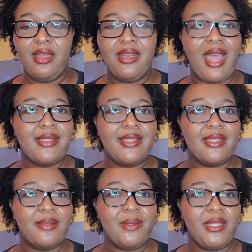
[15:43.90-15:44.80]
not
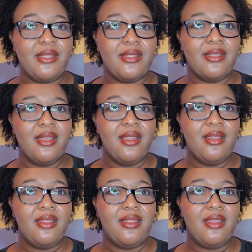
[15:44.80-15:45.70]
centipedes.
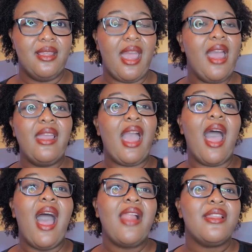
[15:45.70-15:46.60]

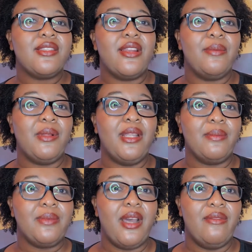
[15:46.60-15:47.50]
I'll insert a
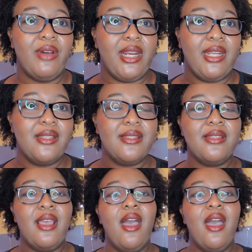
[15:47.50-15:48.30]
clip of what it is.